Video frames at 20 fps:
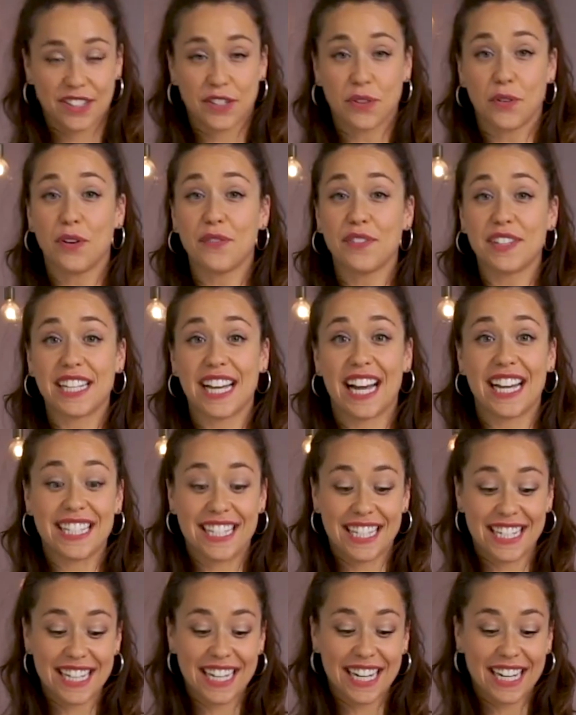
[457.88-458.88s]
So obviously I
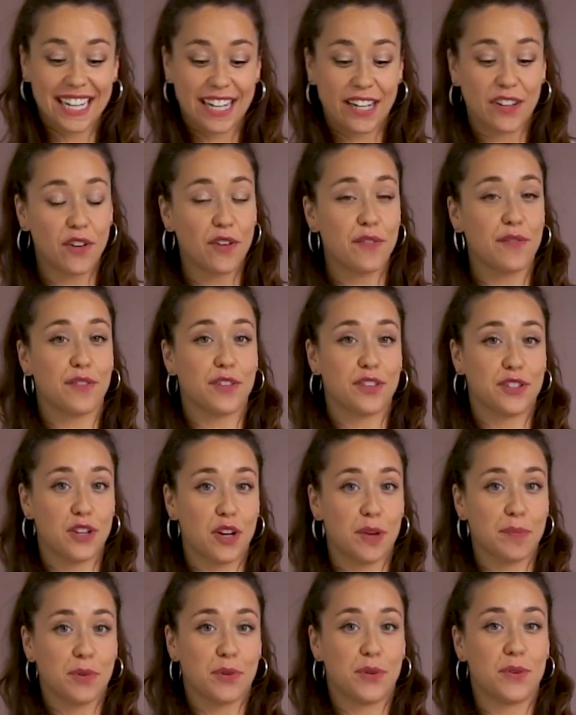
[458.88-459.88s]
didn't clean off the
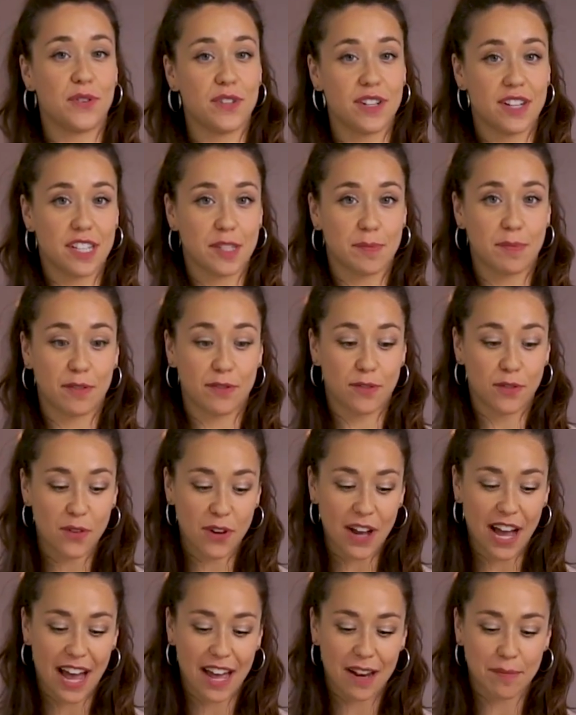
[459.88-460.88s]
top corners
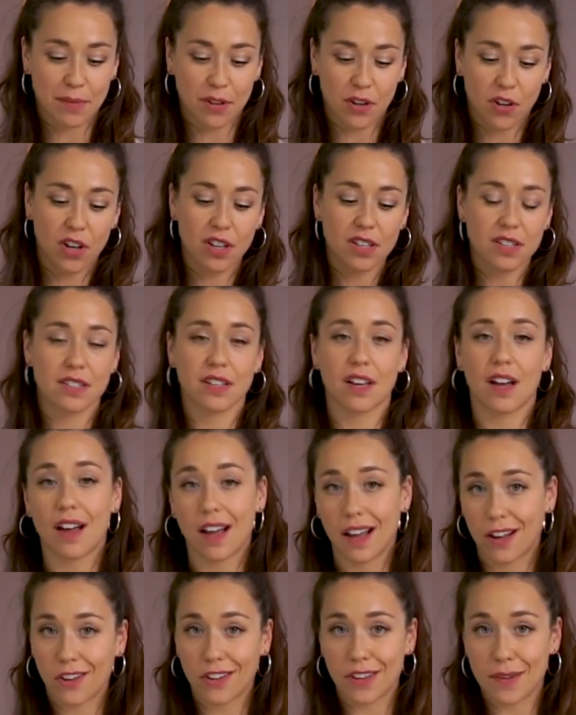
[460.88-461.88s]
beforehand because
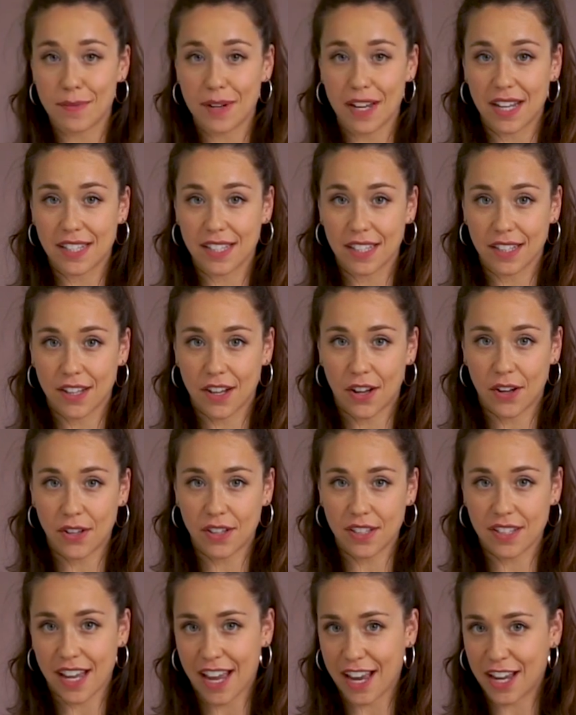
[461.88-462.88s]
I got them nice and
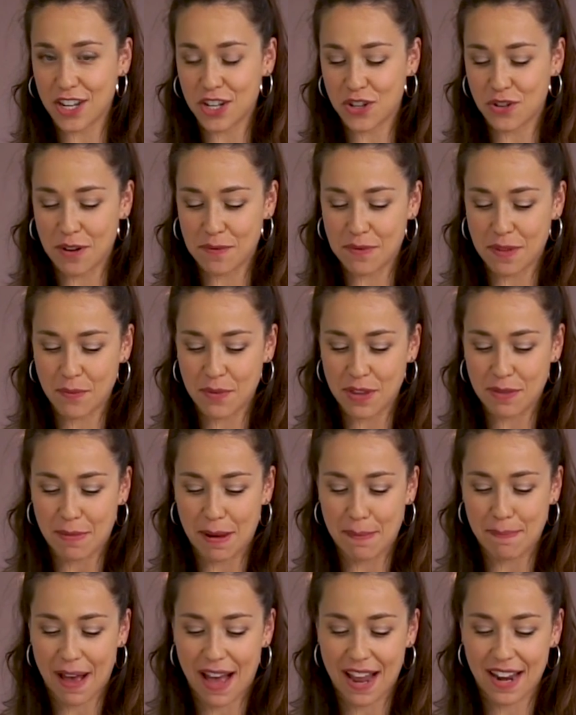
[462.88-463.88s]
cold. I can trim them with
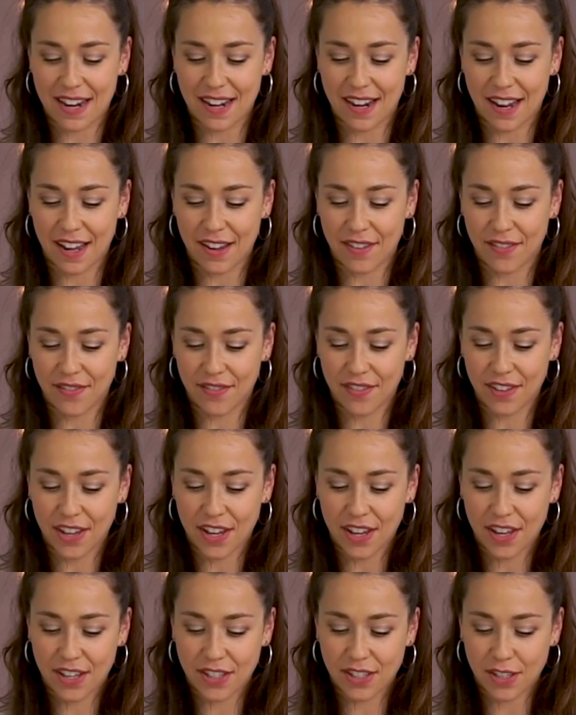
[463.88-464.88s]
my palette knife.
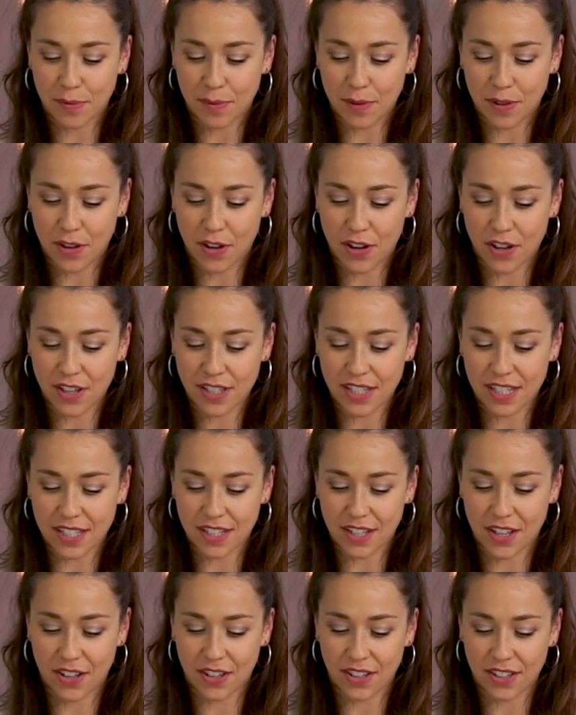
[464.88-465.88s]
So because
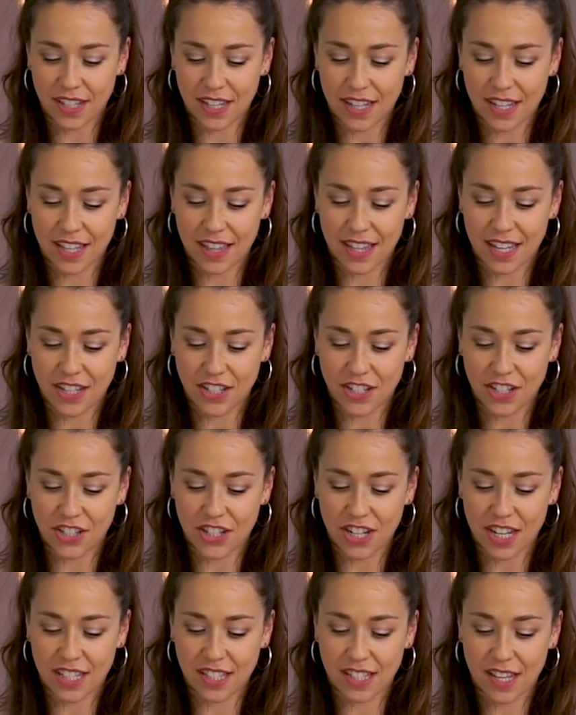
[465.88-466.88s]
it's cold, they
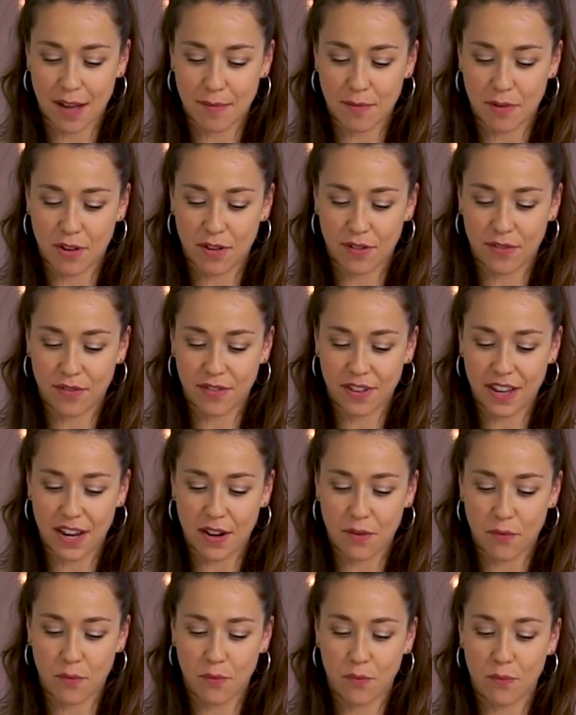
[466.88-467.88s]
should just come off
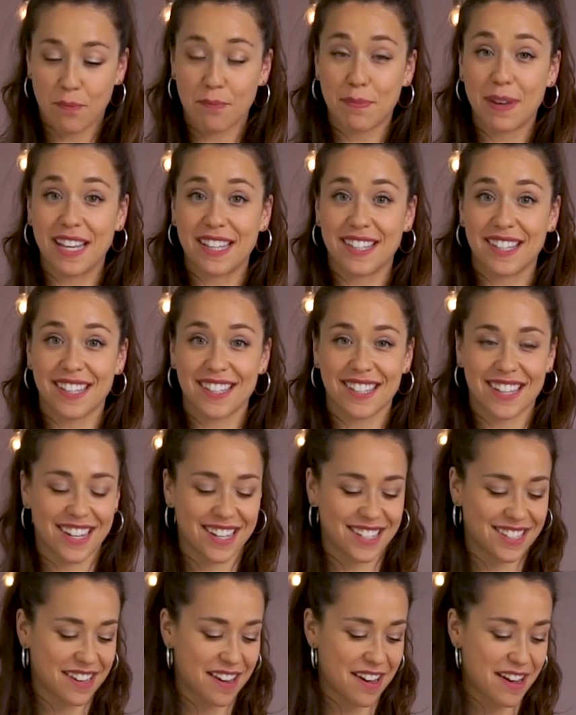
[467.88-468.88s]
in pieces
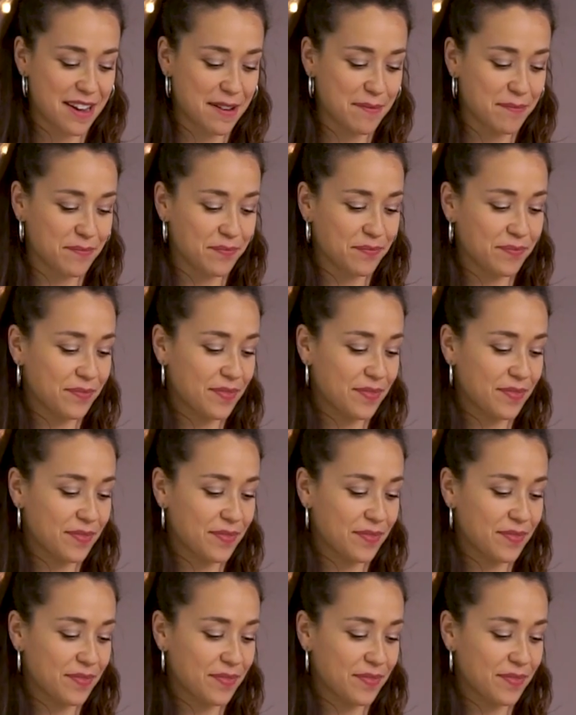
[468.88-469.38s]
at a time.